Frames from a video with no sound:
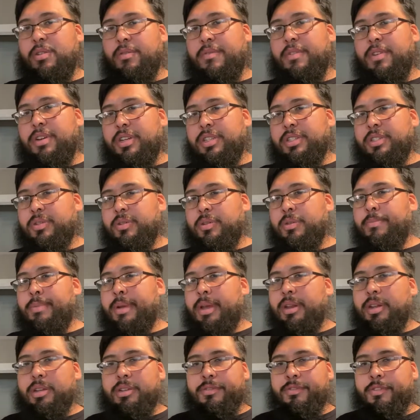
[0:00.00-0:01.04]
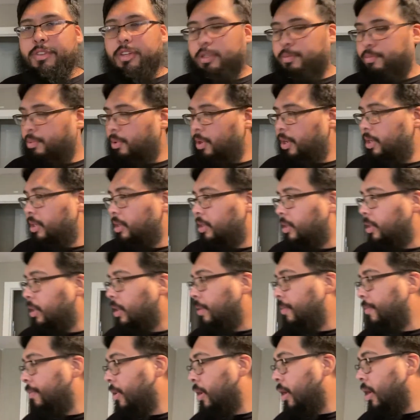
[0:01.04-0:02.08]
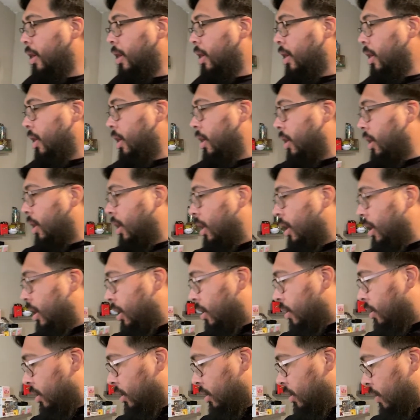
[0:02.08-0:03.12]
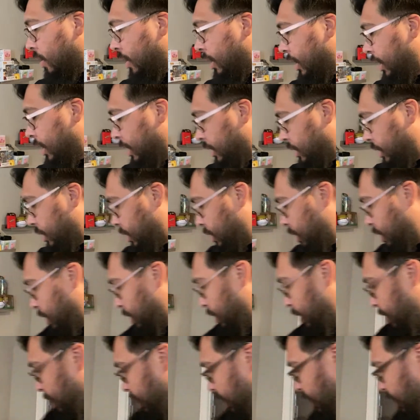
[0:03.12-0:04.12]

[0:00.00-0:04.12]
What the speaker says: very soon about its first print. So let me go ahead and get started,